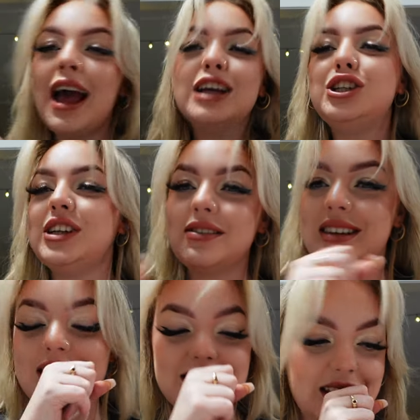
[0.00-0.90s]
chef's
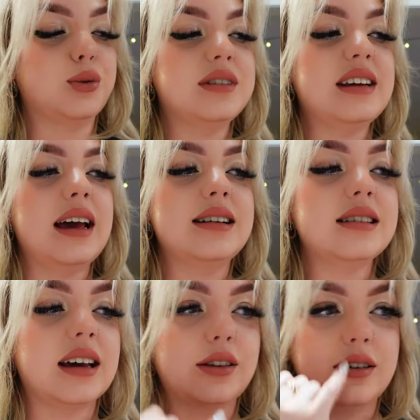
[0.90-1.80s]
kiss towards the end.
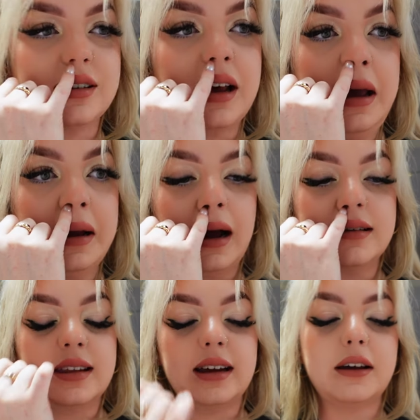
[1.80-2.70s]
Like, those guys
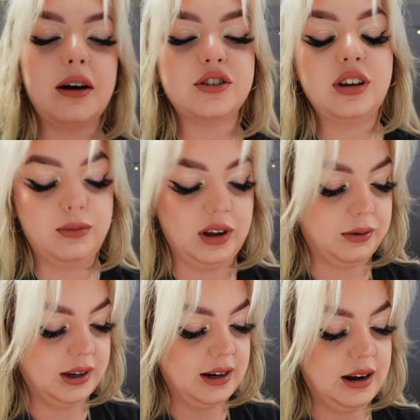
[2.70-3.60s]
at the end, they were actually really,
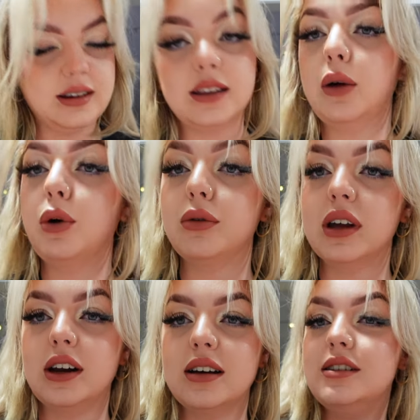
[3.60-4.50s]
really nice. Like, they were
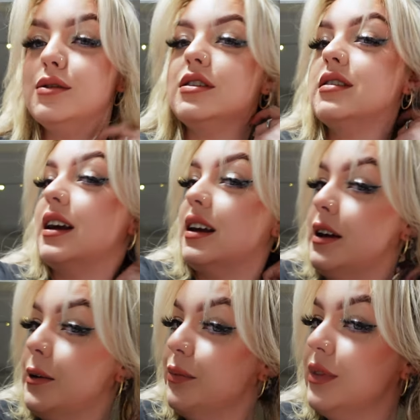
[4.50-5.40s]
really nice. He was just, like,
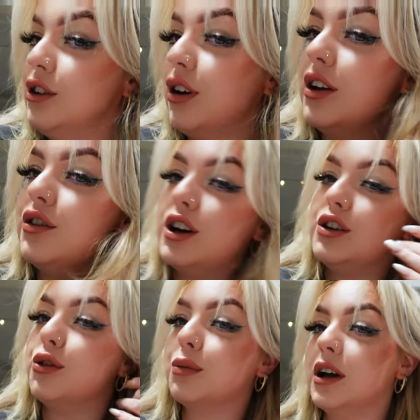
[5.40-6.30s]
trying to dirty
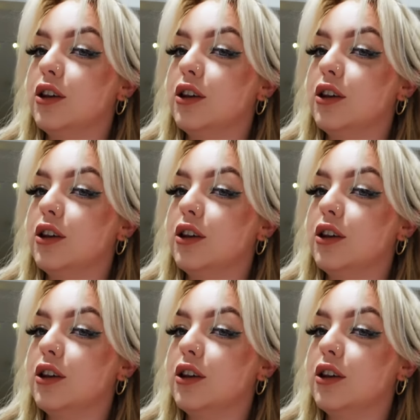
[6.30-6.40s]
talk me a